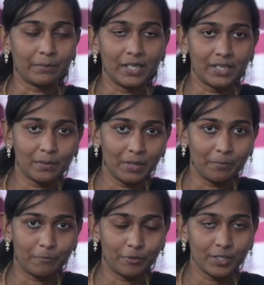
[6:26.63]
either
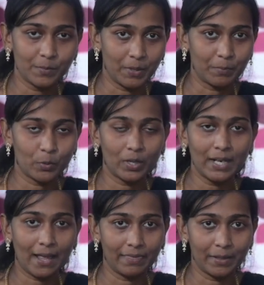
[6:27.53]
by first paper 1
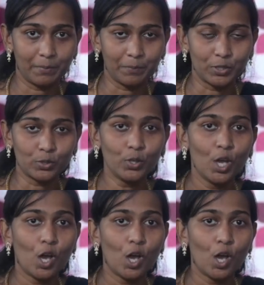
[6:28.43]
and then paper 2,